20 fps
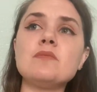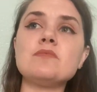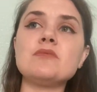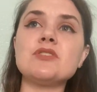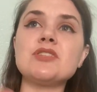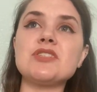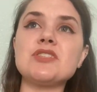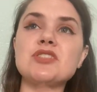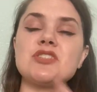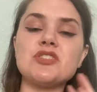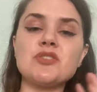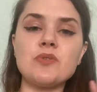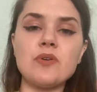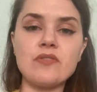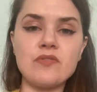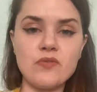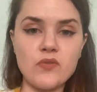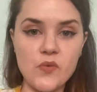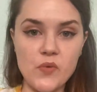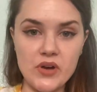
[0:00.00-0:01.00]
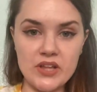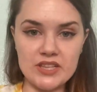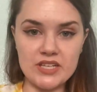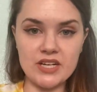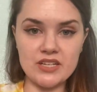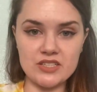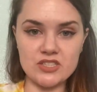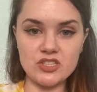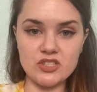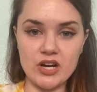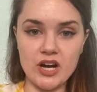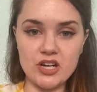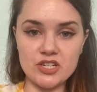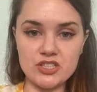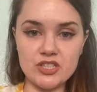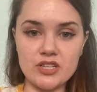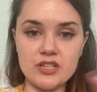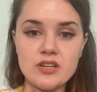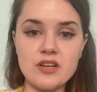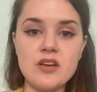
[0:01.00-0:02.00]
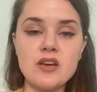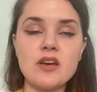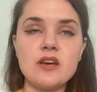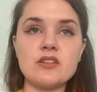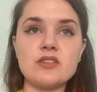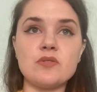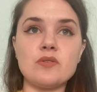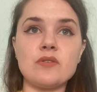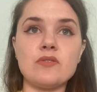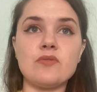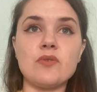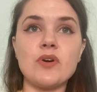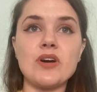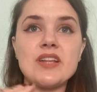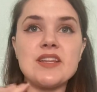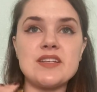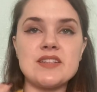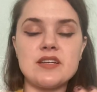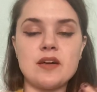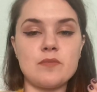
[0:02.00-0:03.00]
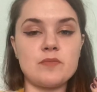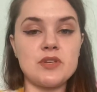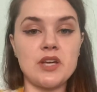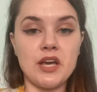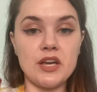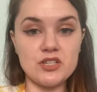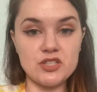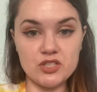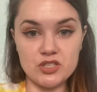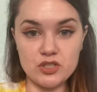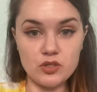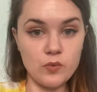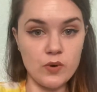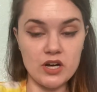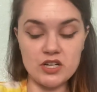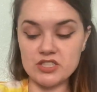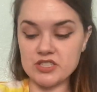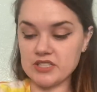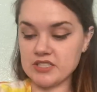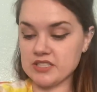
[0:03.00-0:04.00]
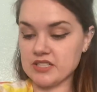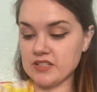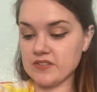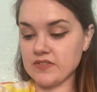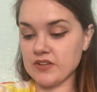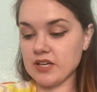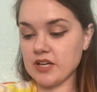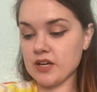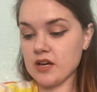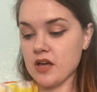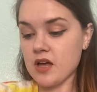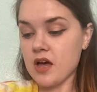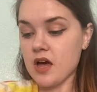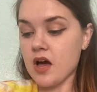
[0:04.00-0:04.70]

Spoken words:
just to avoid that distraction, to avoid the temptation to watch the TV.